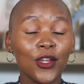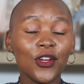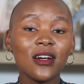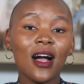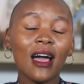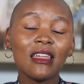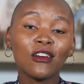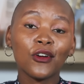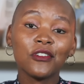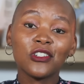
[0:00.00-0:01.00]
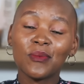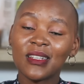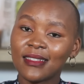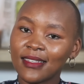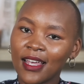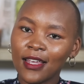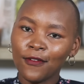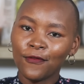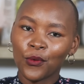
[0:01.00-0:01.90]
you're either going to be safe